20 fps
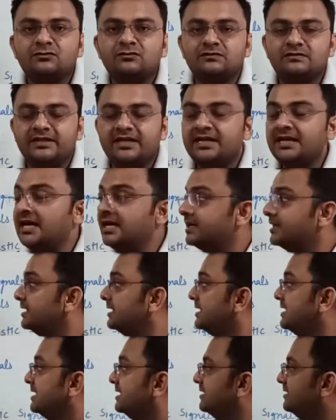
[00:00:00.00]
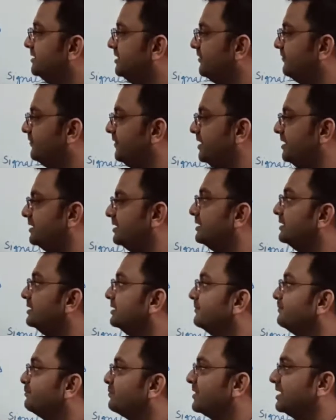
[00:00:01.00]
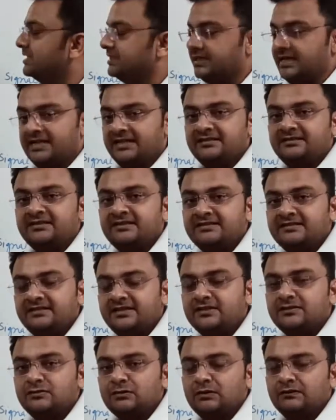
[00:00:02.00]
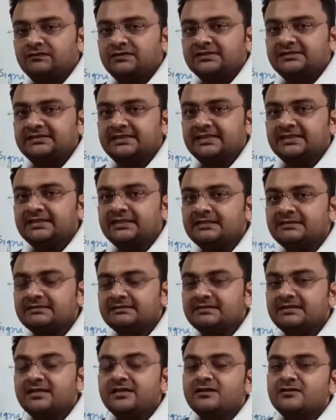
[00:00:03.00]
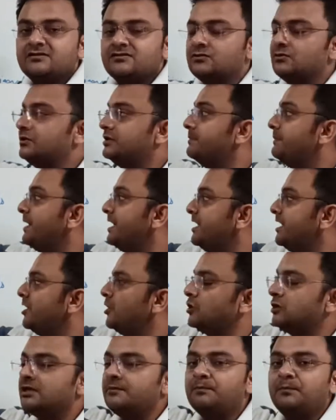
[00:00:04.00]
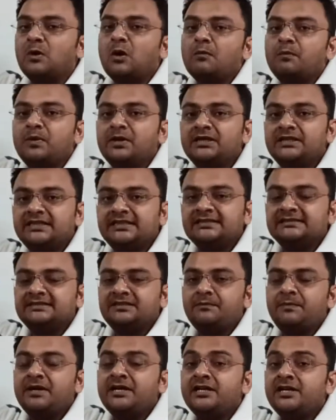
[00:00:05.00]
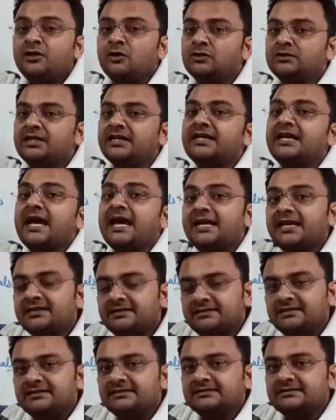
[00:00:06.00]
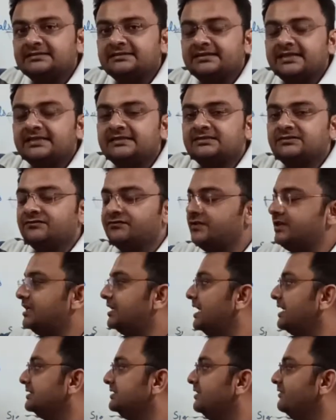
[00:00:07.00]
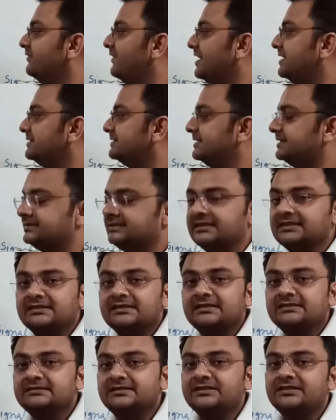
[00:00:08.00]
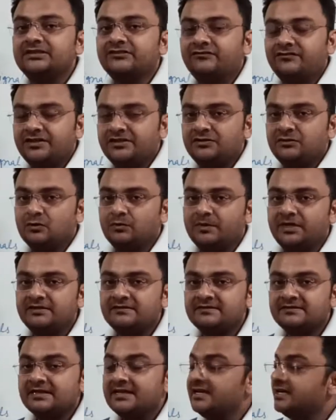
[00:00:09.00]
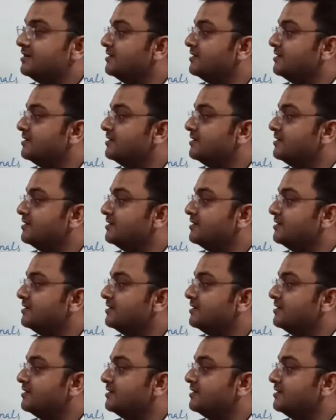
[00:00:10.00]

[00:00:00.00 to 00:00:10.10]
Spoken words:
There are different characteristics of the signals. So depending on the properties, depending on the characteristics, we classify the signals in different domains.